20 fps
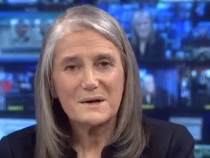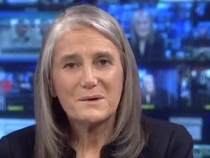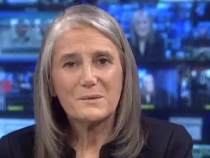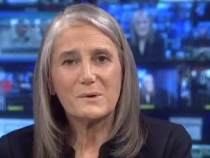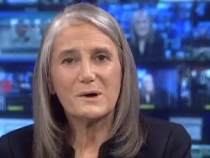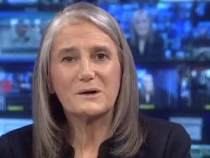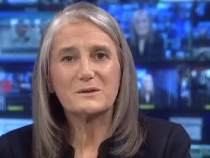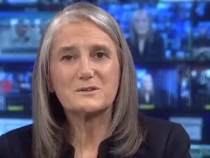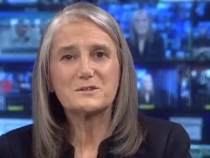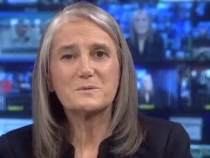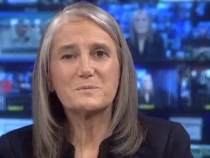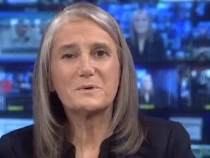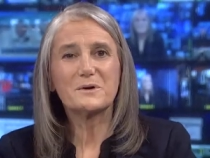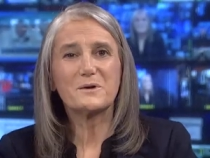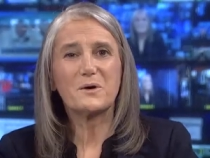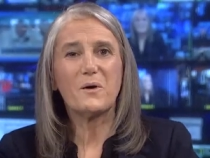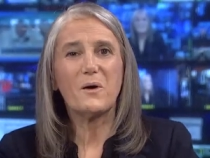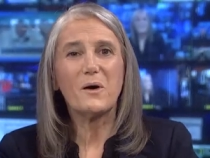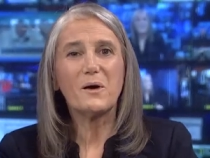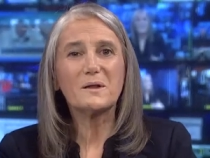Well, to
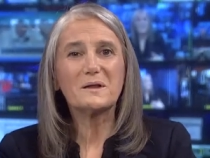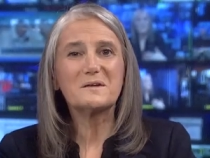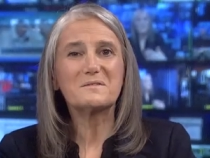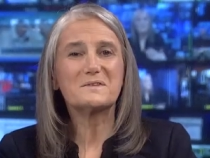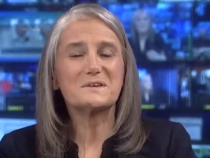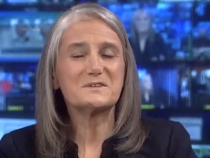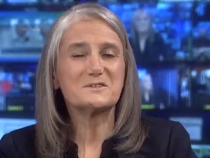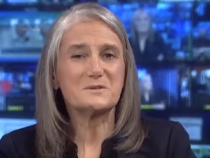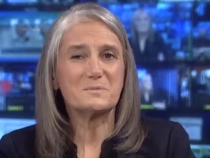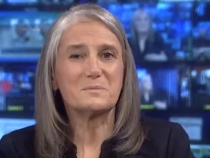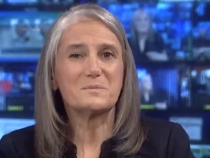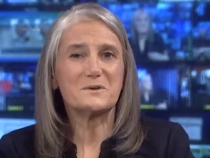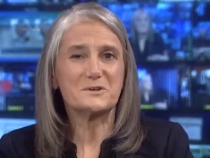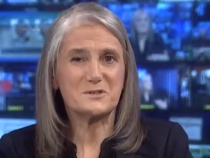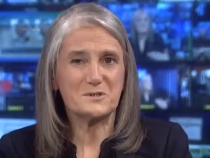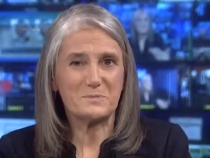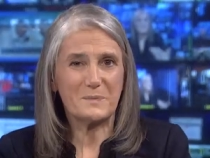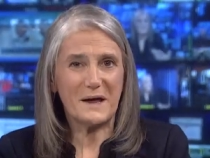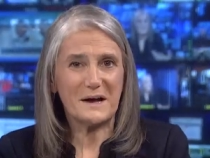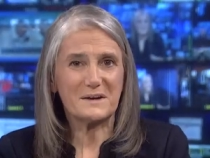put all of this in
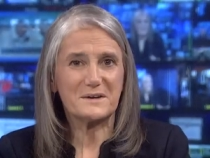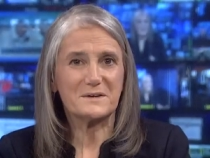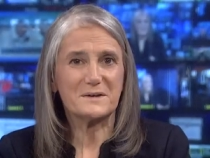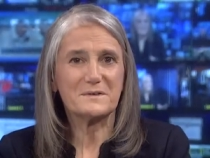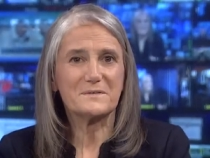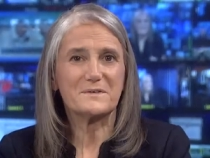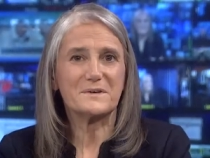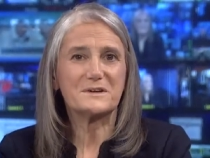perspective,